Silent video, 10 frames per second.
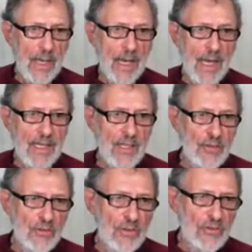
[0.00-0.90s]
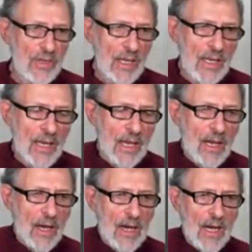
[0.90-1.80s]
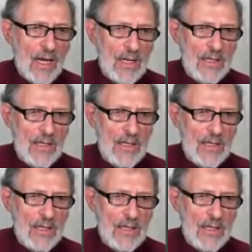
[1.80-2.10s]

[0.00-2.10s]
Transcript: And this is a